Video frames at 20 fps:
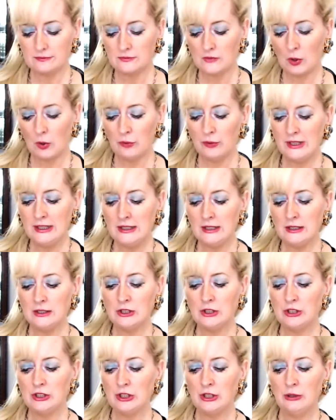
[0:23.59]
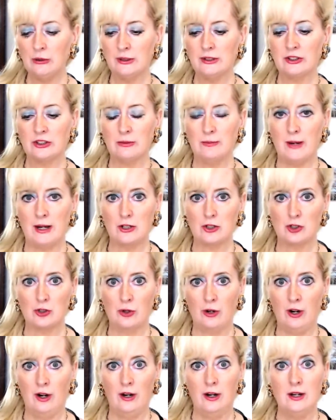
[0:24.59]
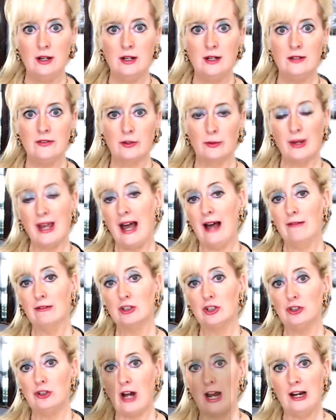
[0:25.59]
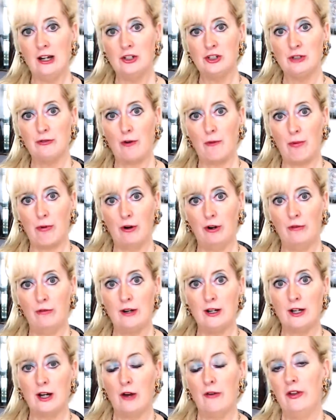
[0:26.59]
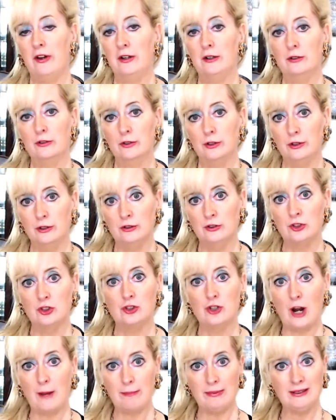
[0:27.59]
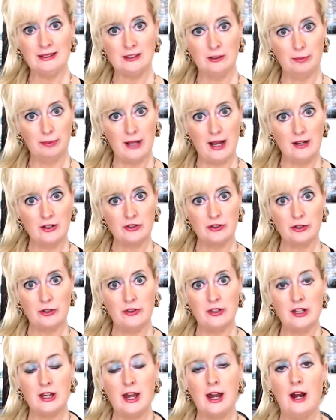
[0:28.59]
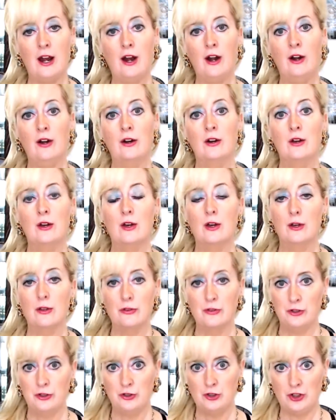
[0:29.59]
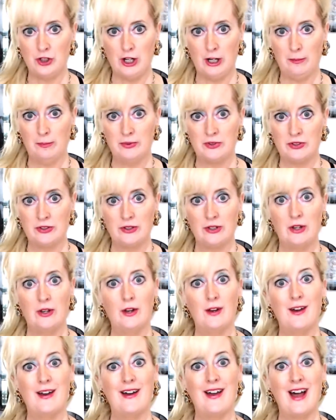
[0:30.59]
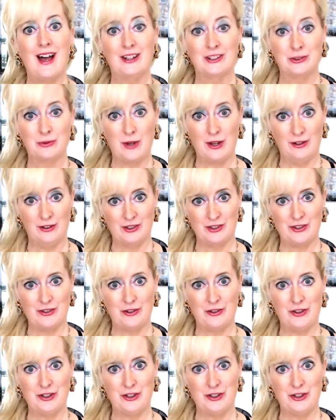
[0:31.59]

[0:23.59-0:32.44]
What we need to do is to make sure that we have a strategy for Puerto Rico that includes dropping supplies through the air, through ships, as well as through the